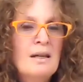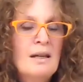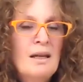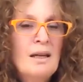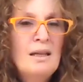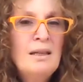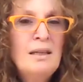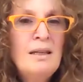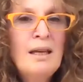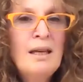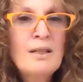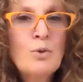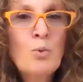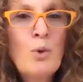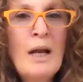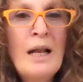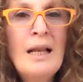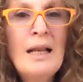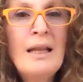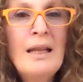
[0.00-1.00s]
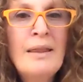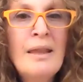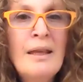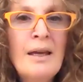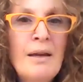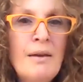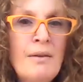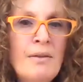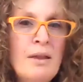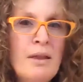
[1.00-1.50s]
Yes, well,
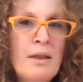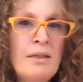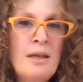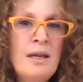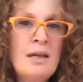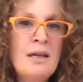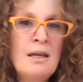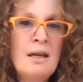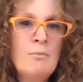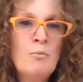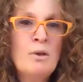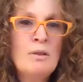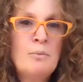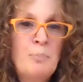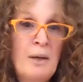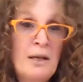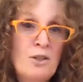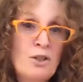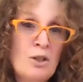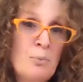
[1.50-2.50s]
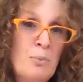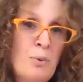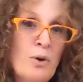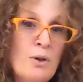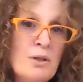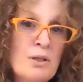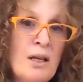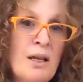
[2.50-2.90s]
the thing with picture books